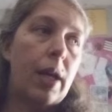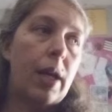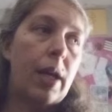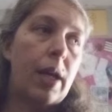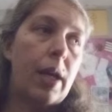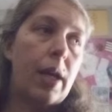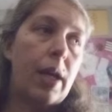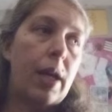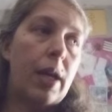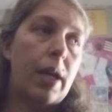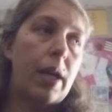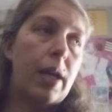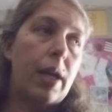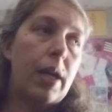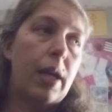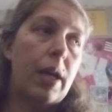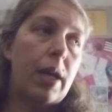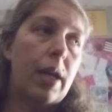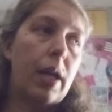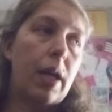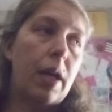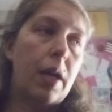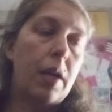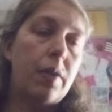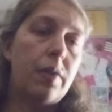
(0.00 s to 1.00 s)

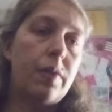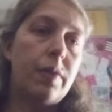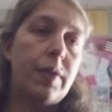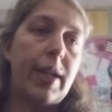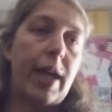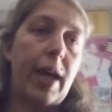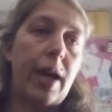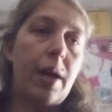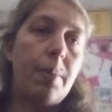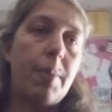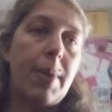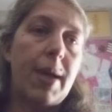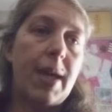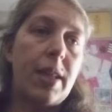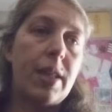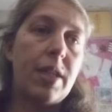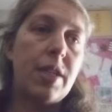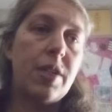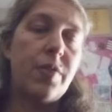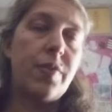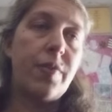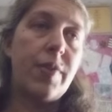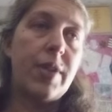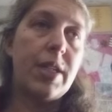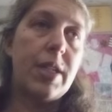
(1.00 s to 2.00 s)
Hopefully I'll make
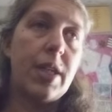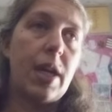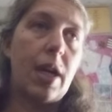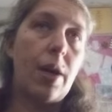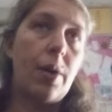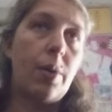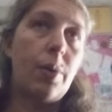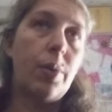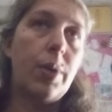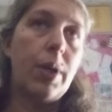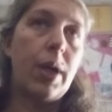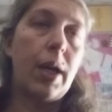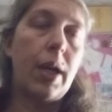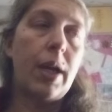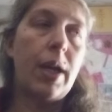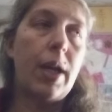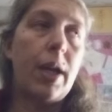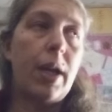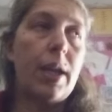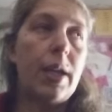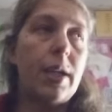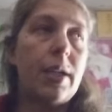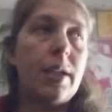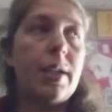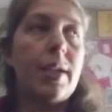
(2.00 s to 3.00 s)
this video
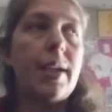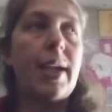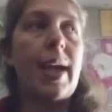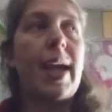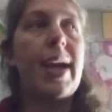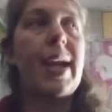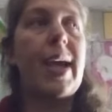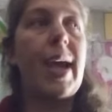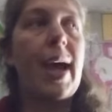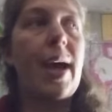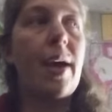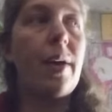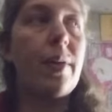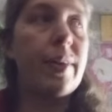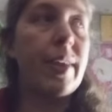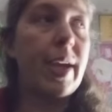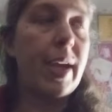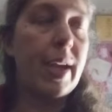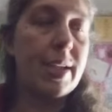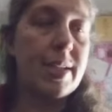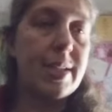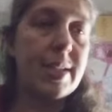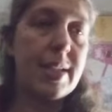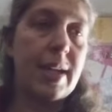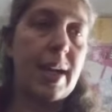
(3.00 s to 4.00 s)
and get it out
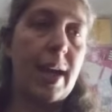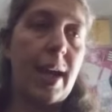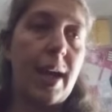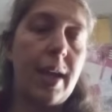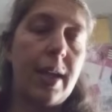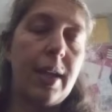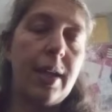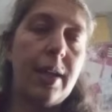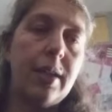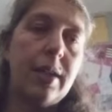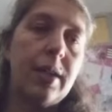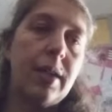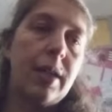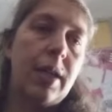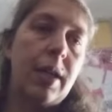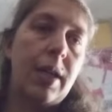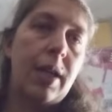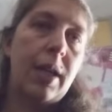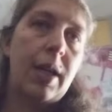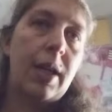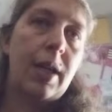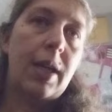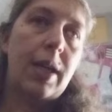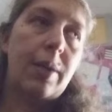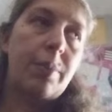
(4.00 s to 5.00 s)
there tonight.
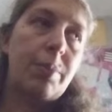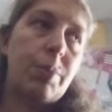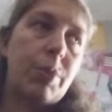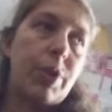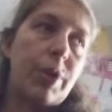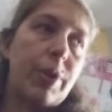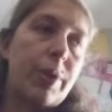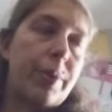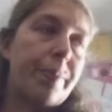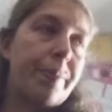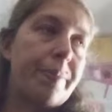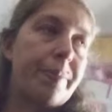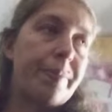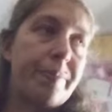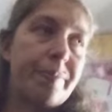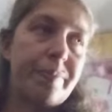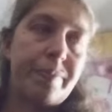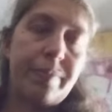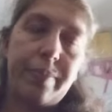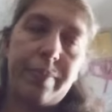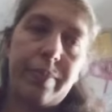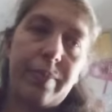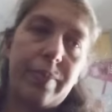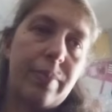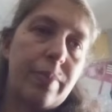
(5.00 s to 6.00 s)
But
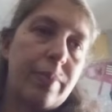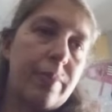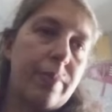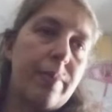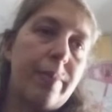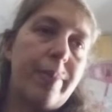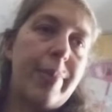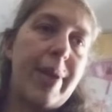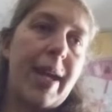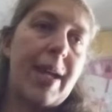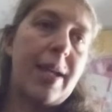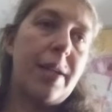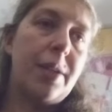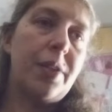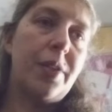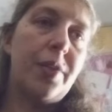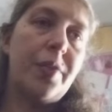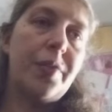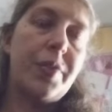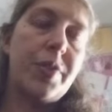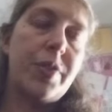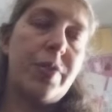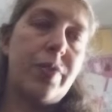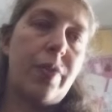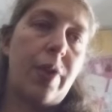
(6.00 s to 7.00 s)
big
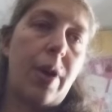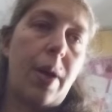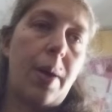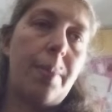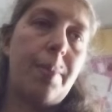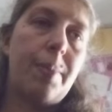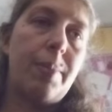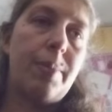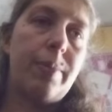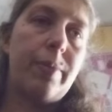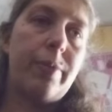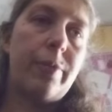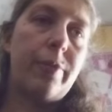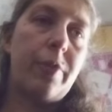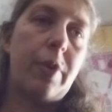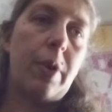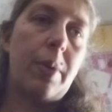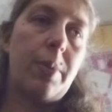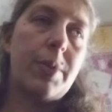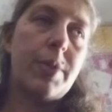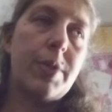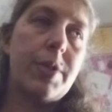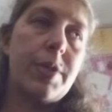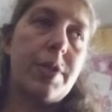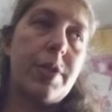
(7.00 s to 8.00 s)
loves from
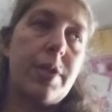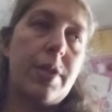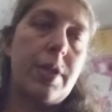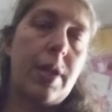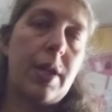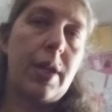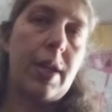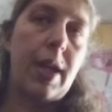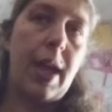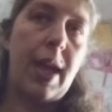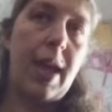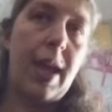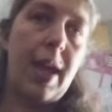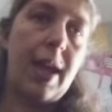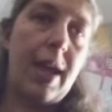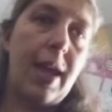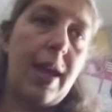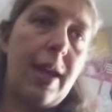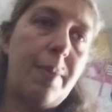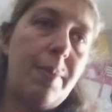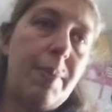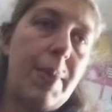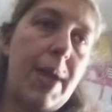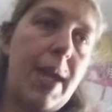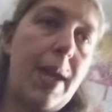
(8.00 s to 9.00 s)
us
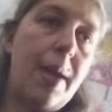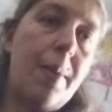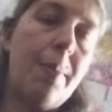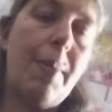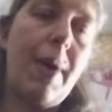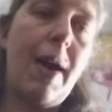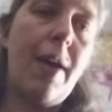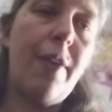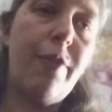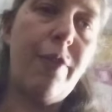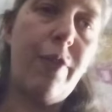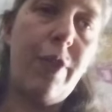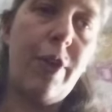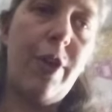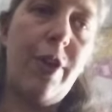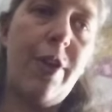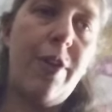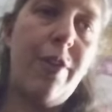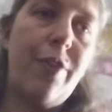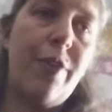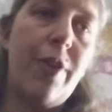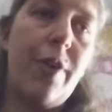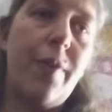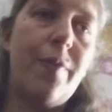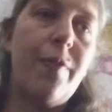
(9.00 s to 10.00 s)
here, me and my very
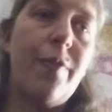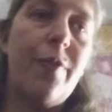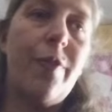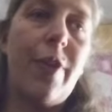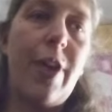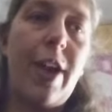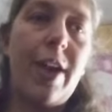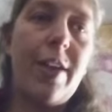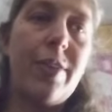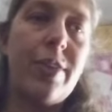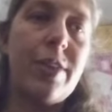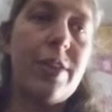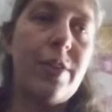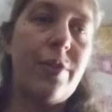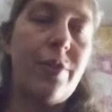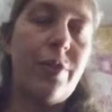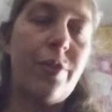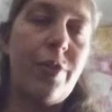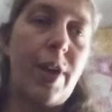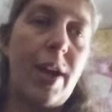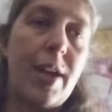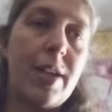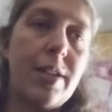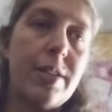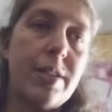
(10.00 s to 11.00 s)
feathered
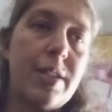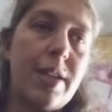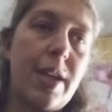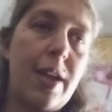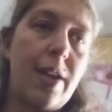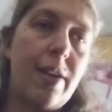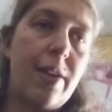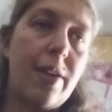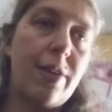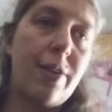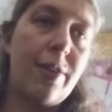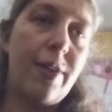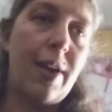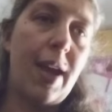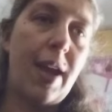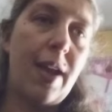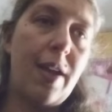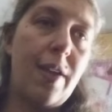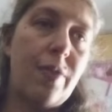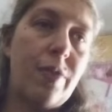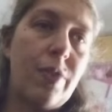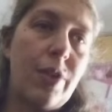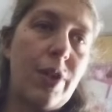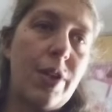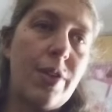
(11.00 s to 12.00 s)
friends here at
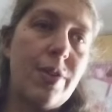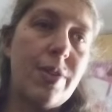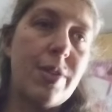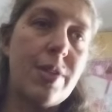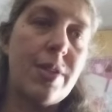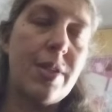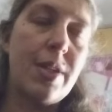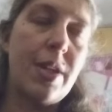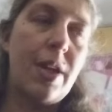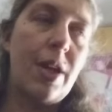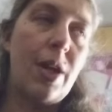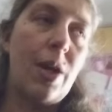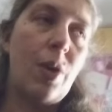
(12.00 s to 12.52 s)
Creative Roots.